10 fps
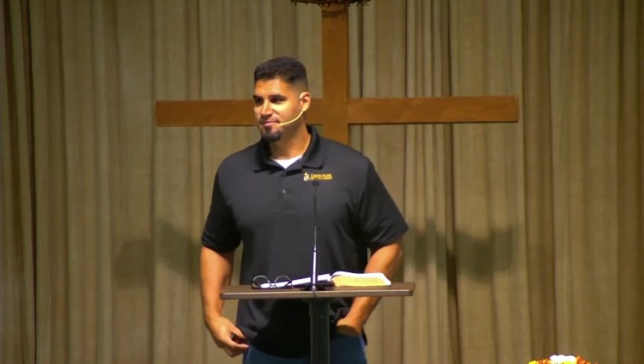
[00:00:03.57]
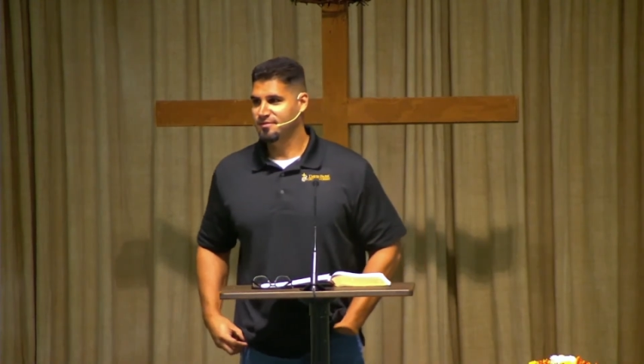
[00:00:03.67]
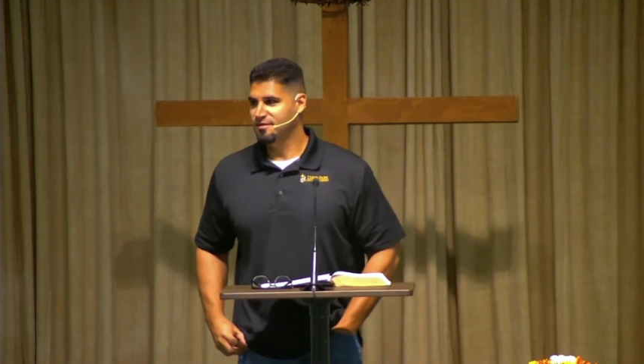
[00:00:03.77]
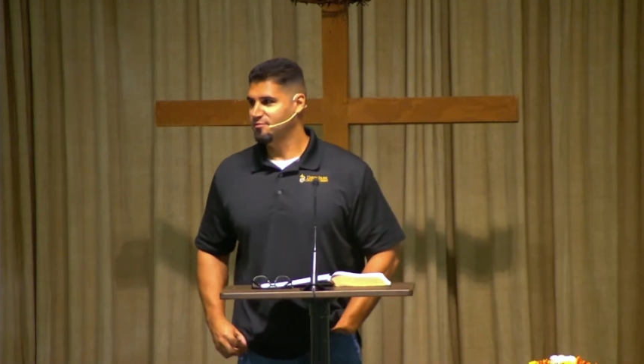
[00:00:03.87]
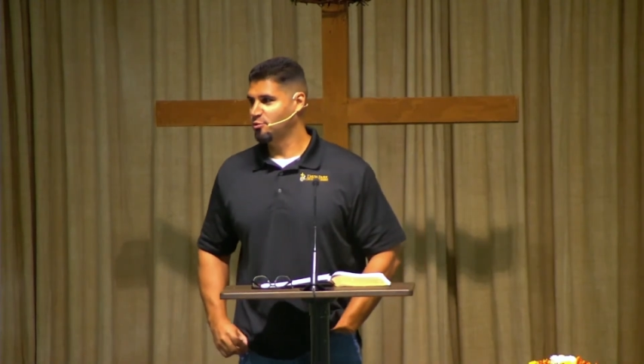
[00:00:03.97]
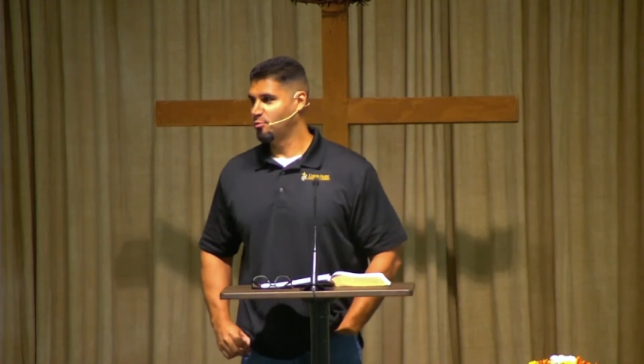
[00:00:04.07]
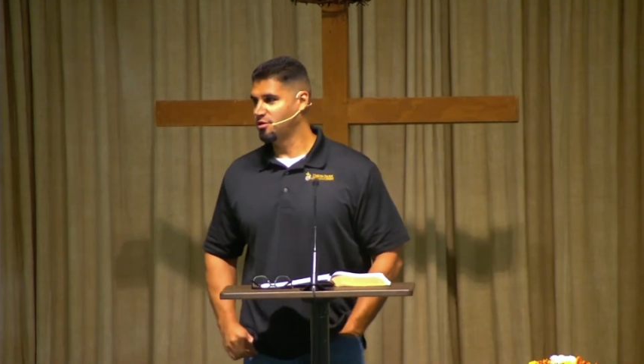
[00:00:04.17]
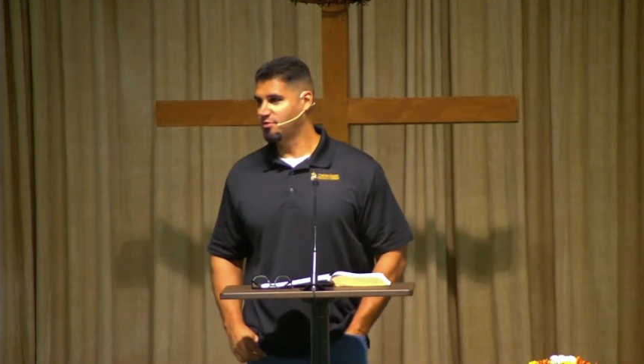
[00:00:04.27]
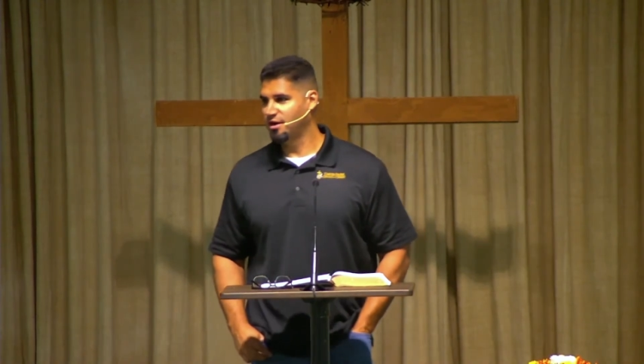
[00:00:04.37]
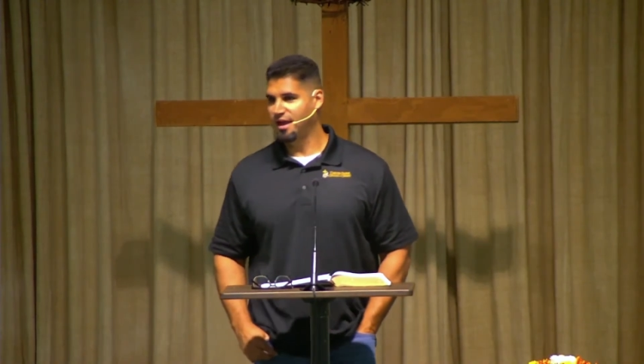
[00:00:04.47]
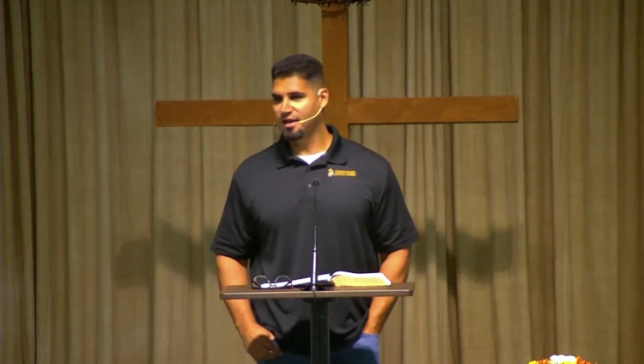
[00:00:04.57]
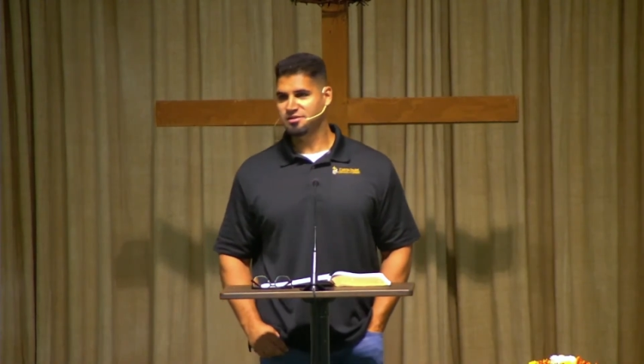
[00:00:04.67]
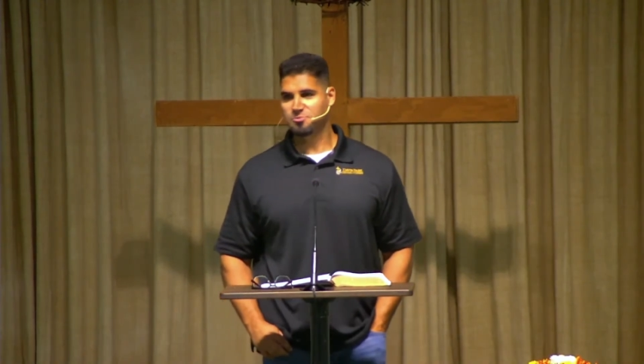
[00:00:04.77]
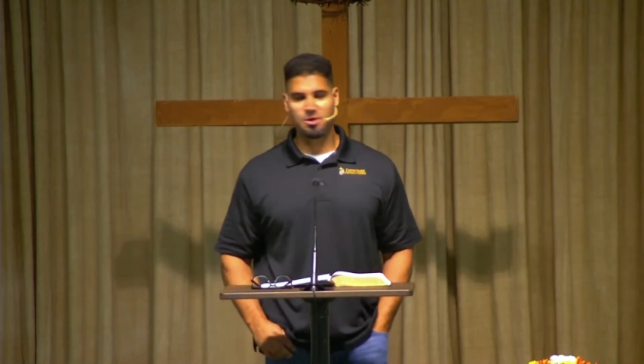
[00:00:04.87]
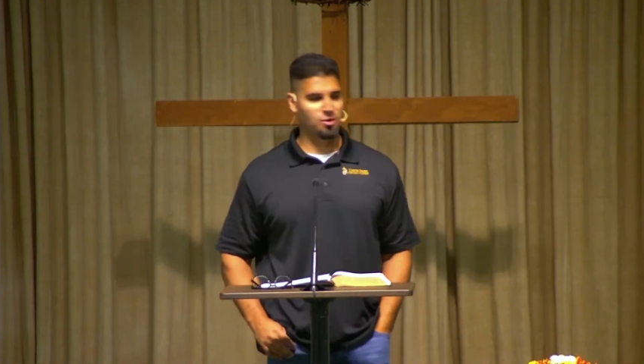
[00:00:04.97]
If you are one of our guests,
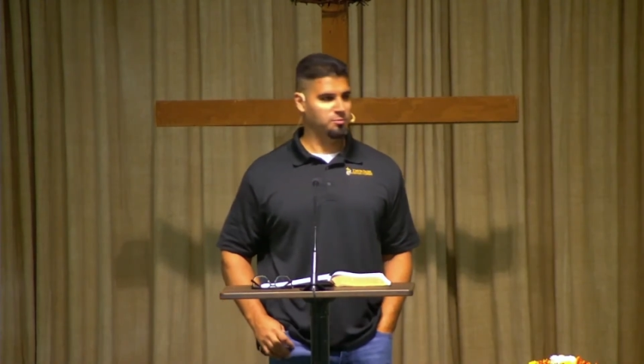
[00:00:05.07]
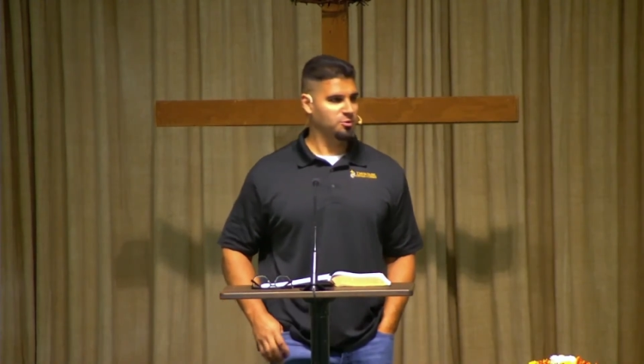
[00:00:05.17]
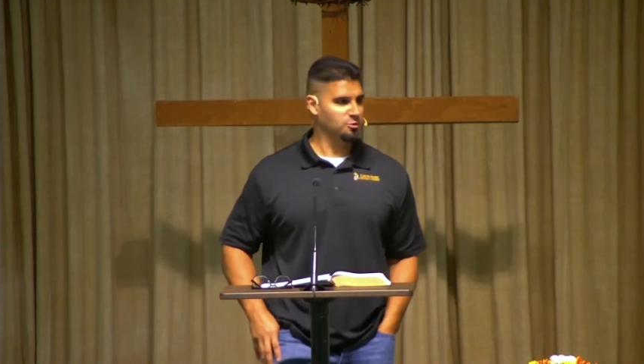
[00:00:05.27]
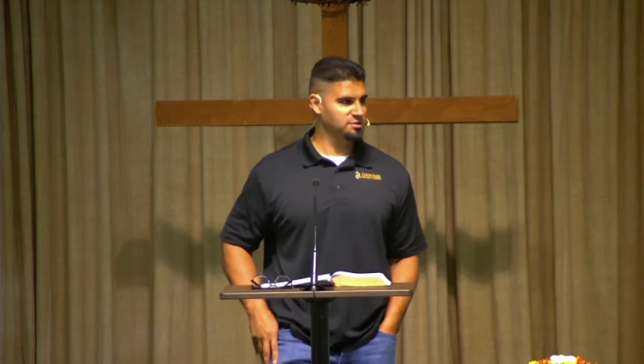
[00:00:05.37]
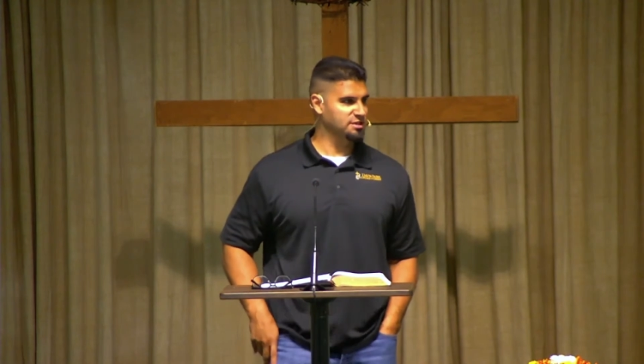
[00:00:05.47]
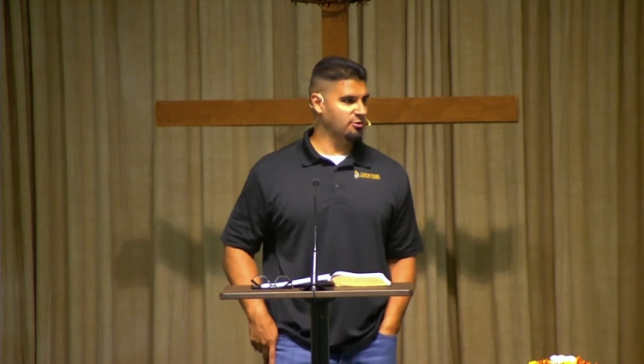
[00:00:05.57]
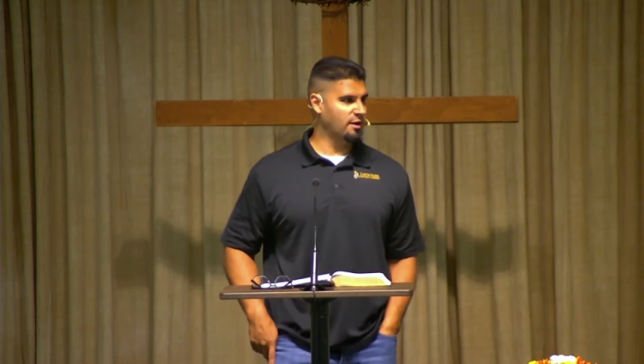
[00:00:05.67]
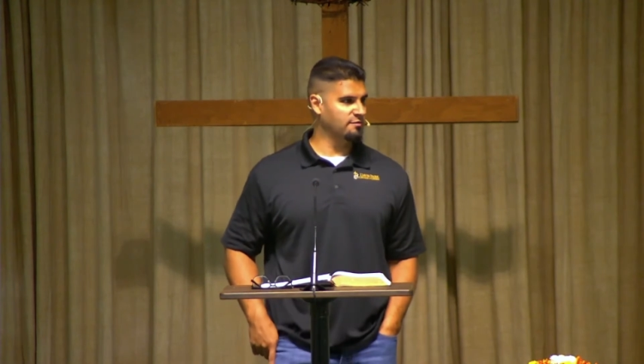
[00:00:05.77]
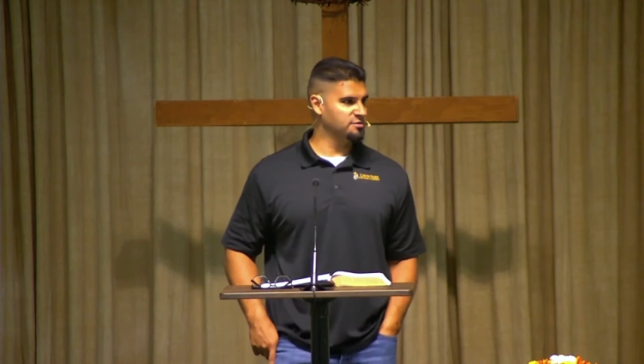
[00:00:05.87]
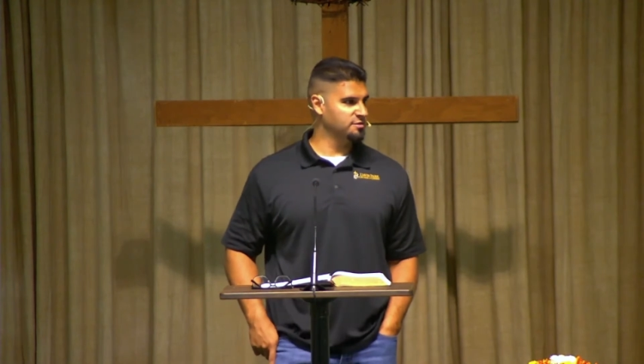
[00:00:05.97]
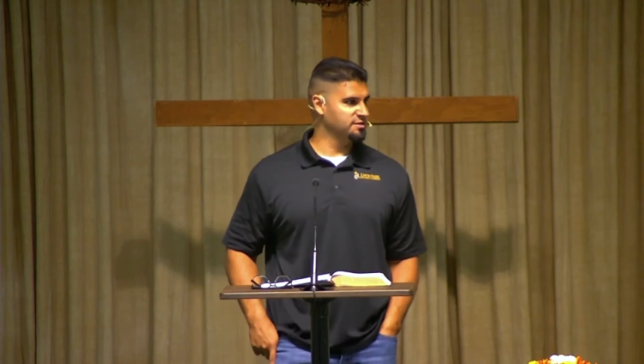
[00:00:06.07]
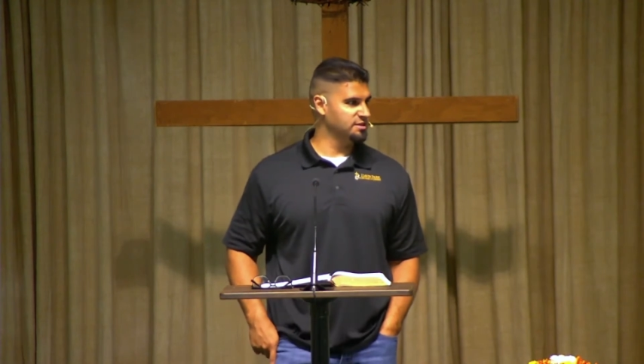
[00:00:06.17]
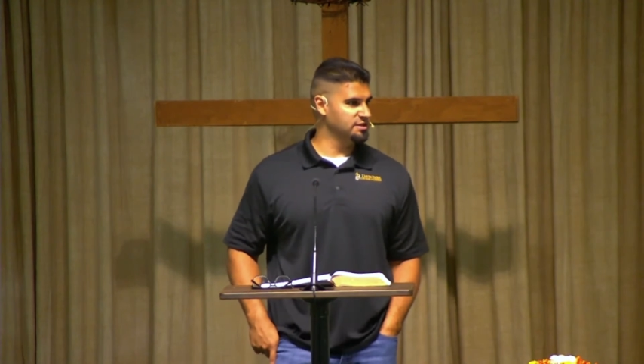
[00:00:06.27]
we hope you will stick around after services.